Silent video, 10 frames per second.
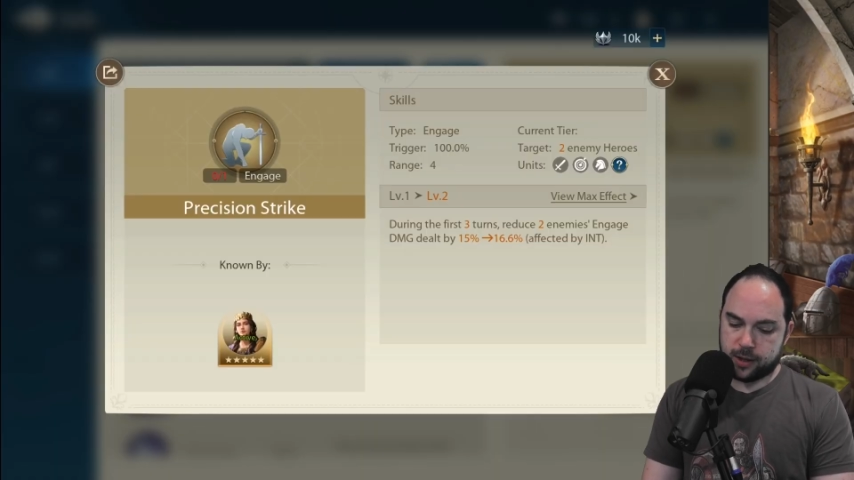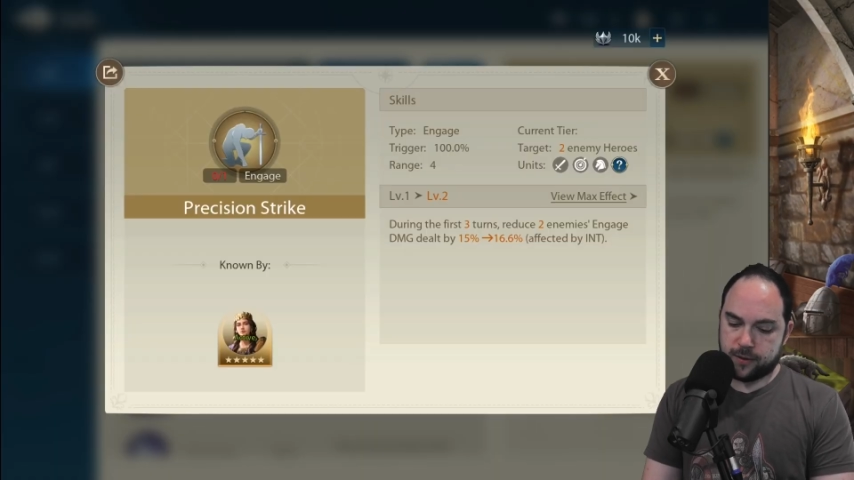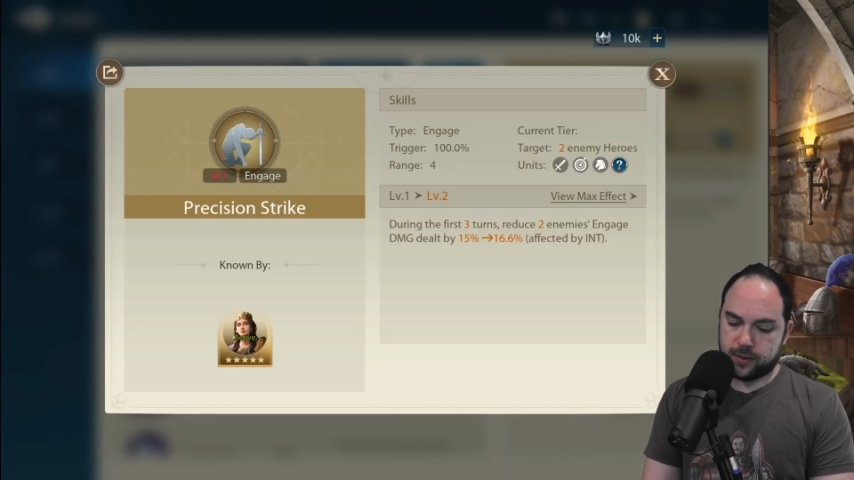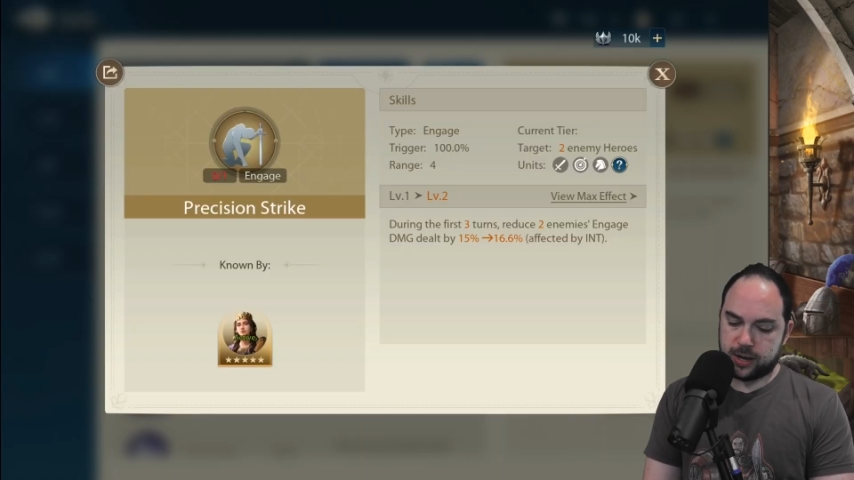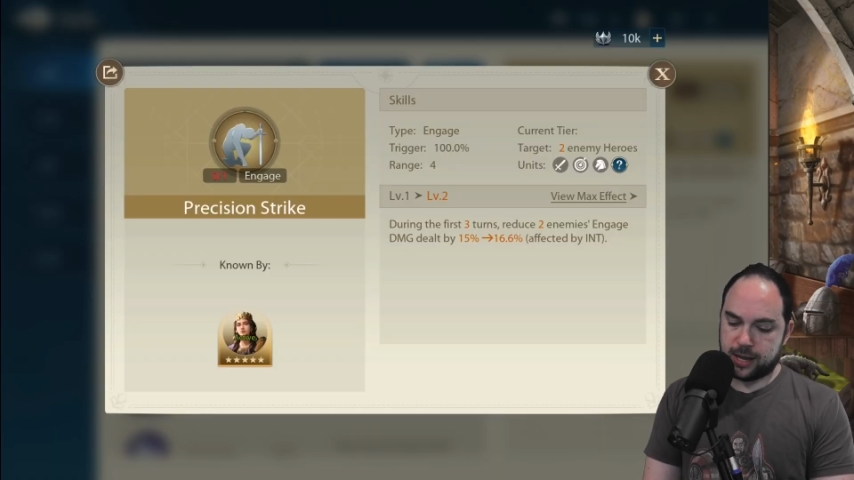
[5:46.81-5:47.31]

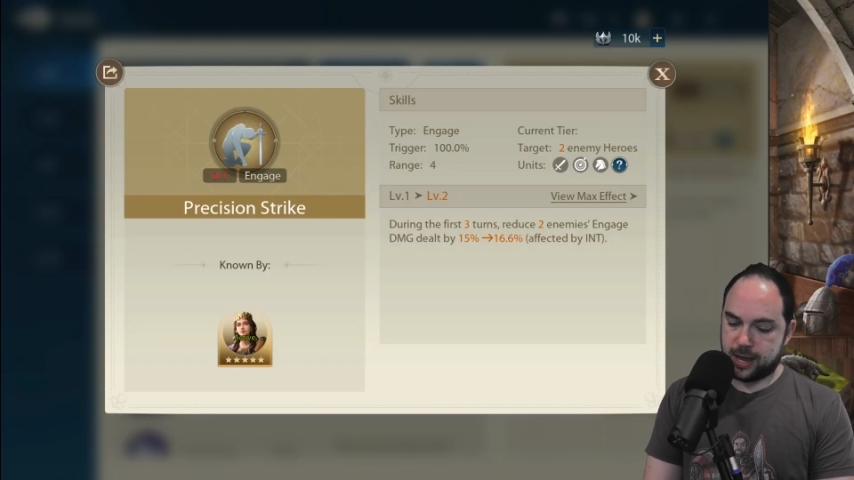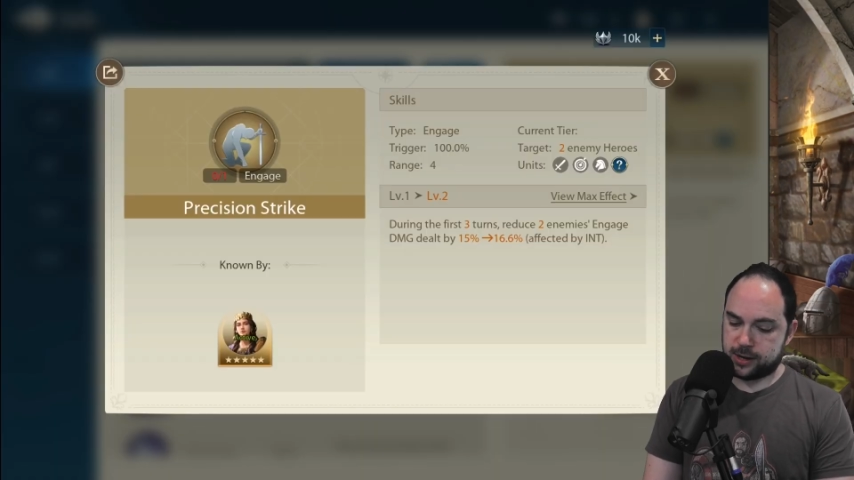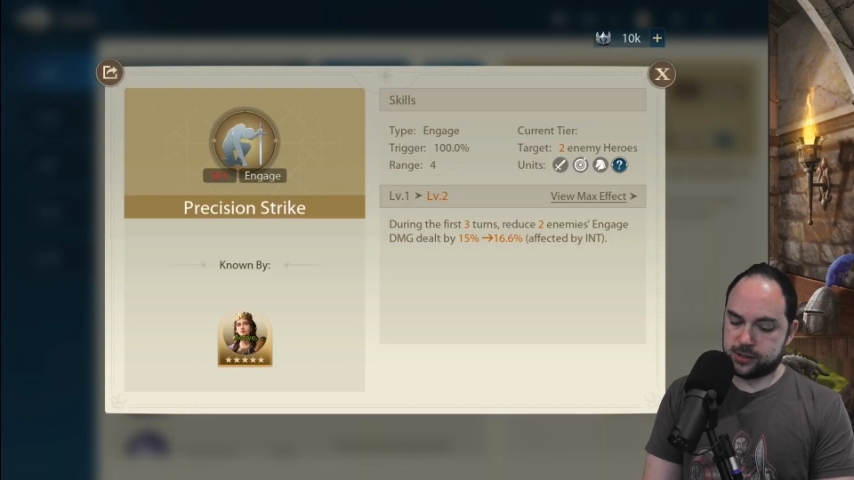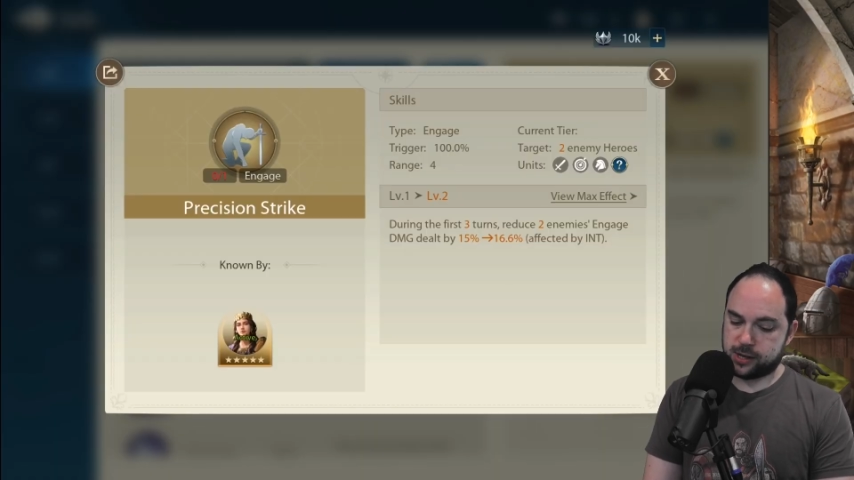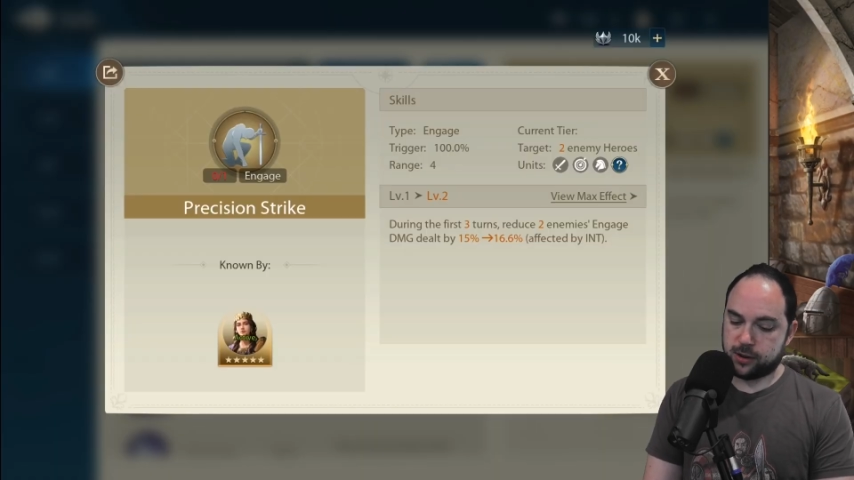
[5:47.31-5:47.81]
of an
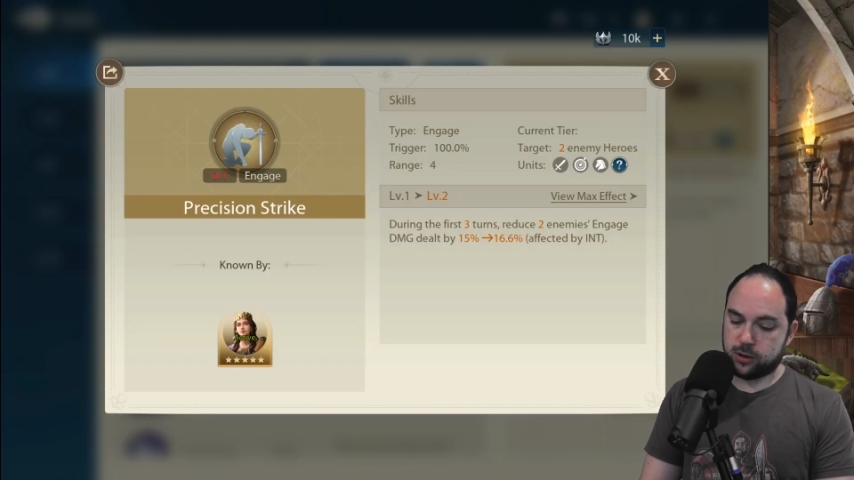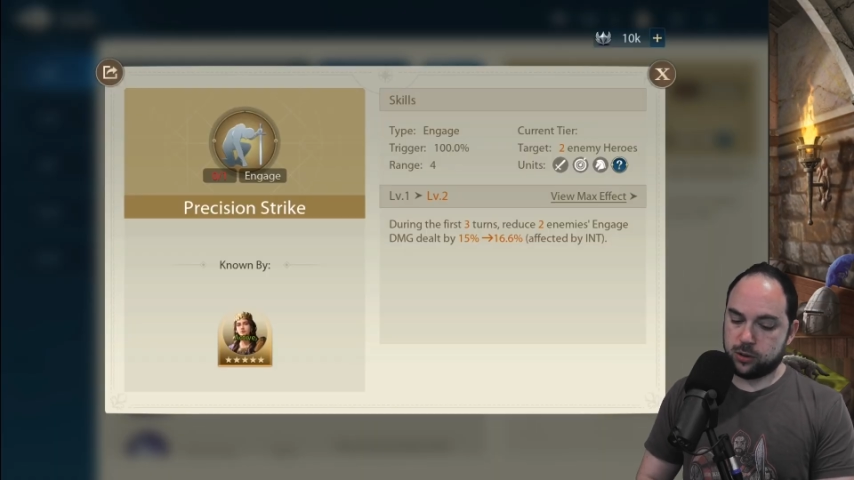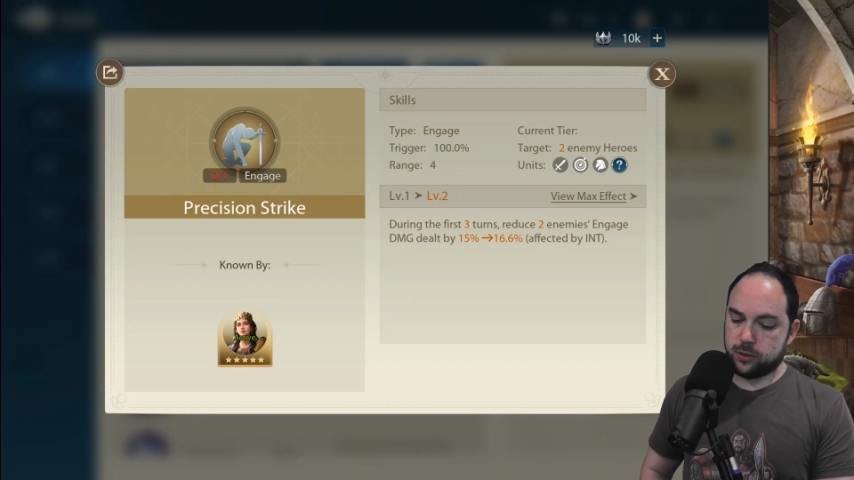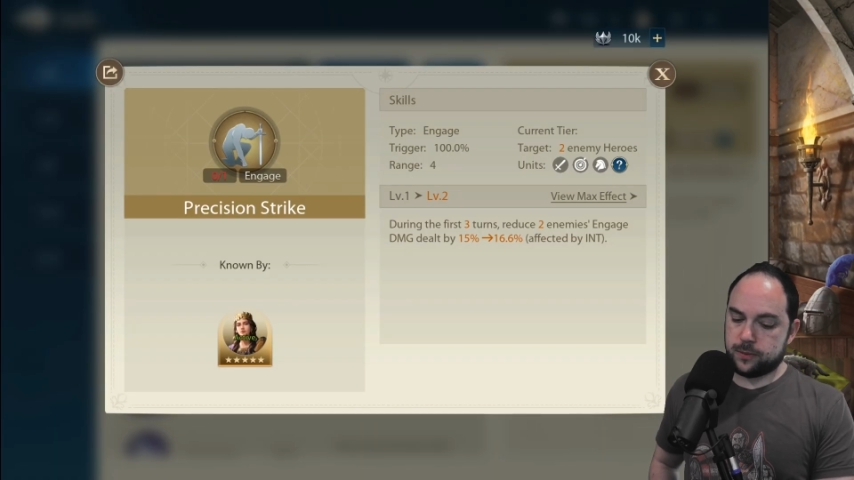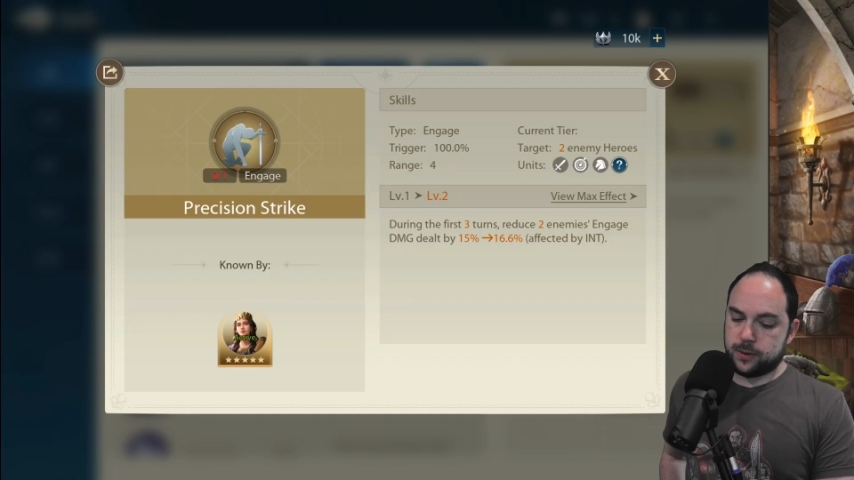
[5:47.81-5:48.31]
engage skill,